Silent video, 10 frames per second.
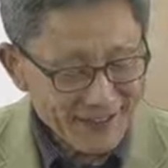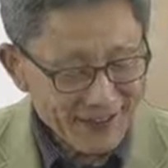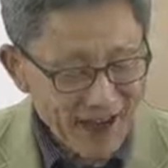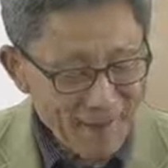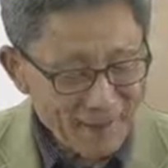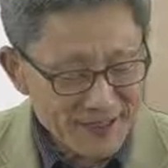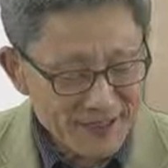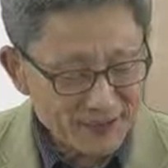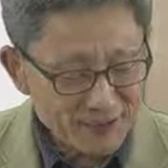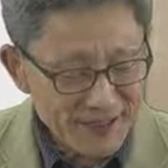
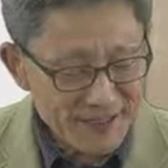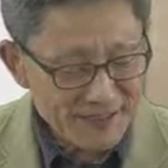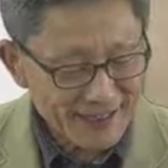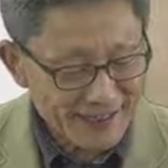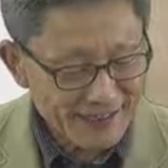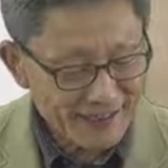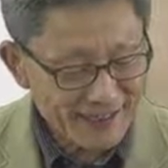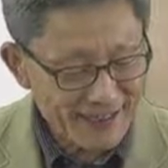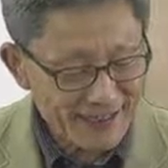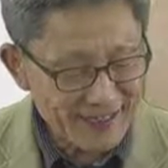opposite to this case. In
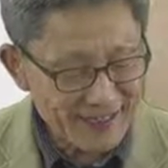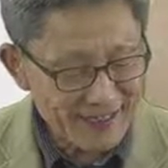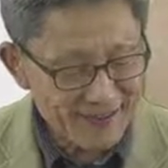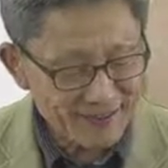this case,